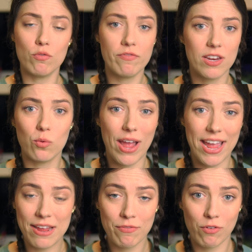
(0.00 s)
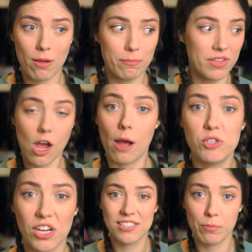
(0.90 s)
feet away from the
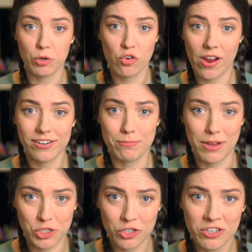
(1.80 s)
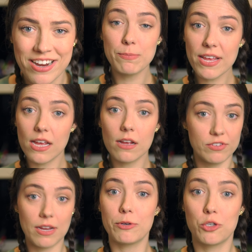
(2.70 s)
objects that we're trying to measure. Speaking
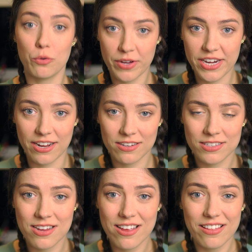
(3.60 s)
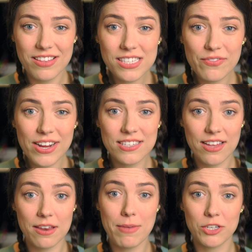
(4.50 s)
of temperature readings, this device
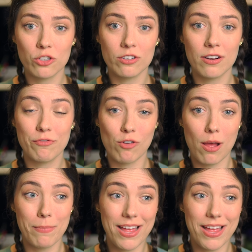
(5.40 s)
can measure from